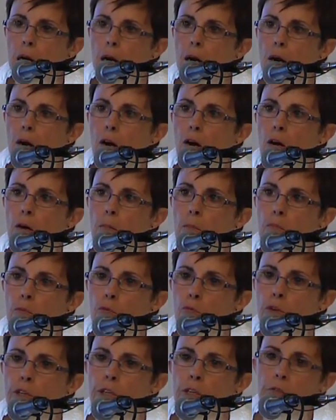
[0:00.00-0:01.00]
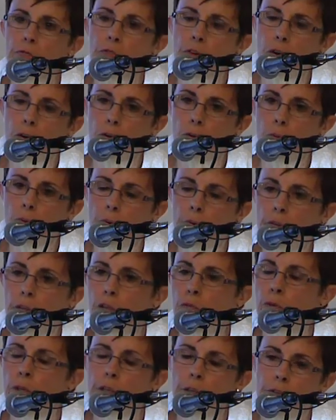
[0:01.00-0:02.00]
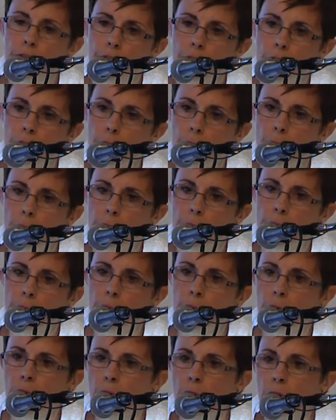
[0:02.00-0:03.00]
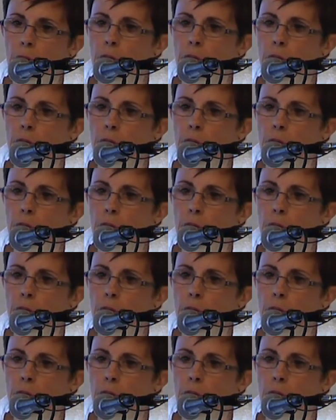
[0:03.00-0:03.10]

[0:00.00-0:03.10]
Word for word: Um, we need federal money, we need state money.